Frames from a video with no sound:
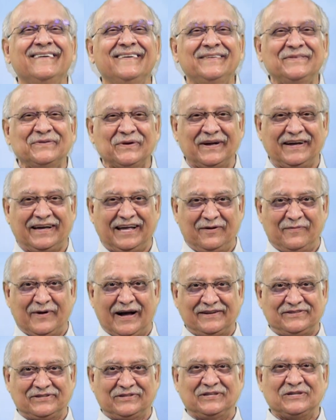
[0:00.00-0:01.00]
So I can
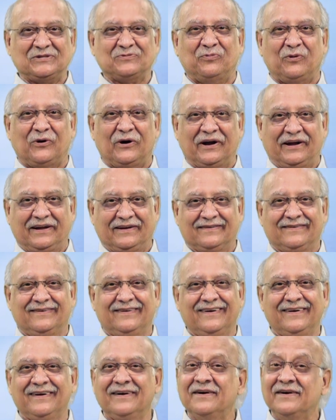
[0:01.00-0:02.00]
imagine this boy
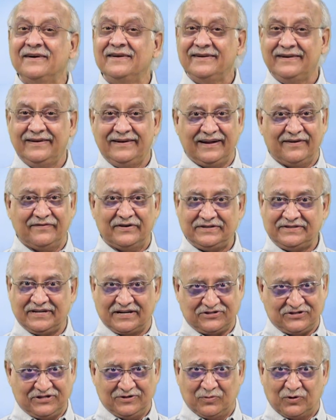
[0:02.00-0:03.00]
never
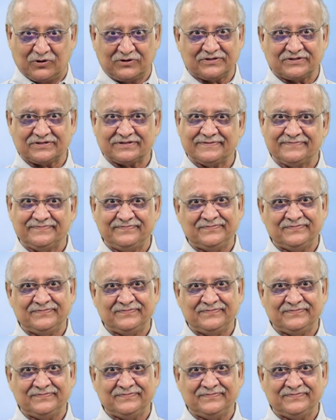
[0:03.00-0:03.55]
touched the books.